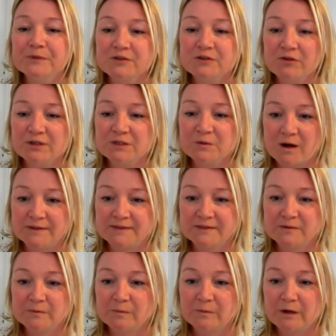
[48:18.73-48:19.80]
Sorry to
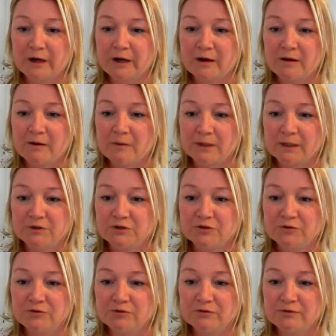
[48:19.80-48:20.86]
ask when I'm
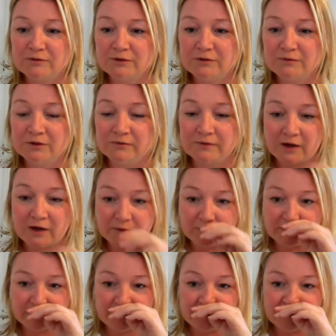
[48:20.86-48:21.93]
sure you've covered
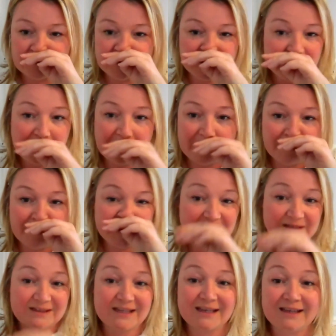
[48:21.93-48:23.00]
before, but
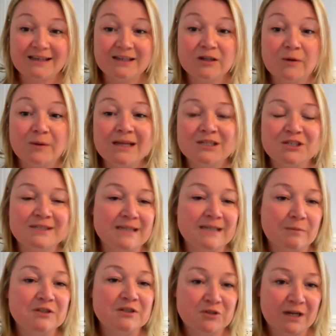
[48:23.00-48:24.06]
I think, you know, it just
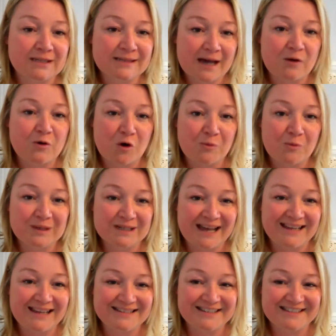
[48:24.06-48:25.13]
demonstrates how
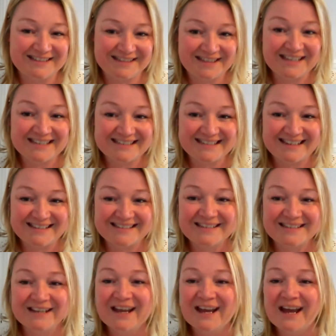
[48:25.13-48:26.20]
complicated this
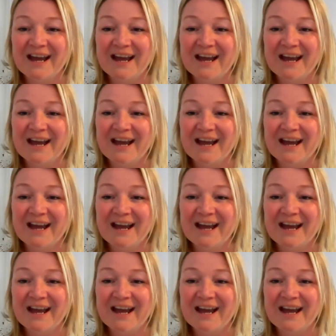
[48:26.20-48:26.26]
is,